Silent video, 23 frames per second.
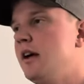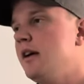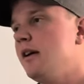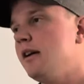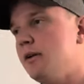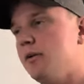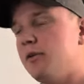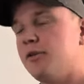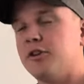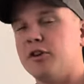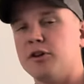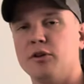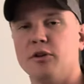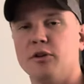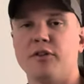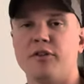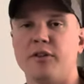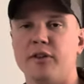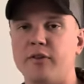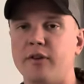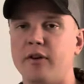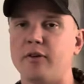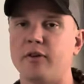It was the coldest
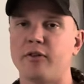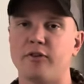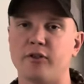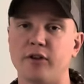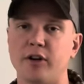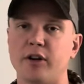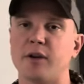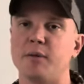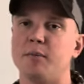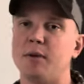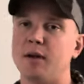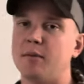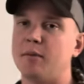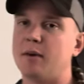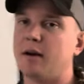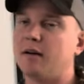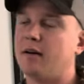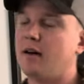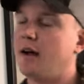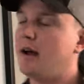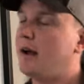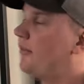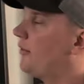I've ever freaking been in my
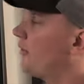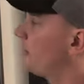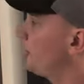life.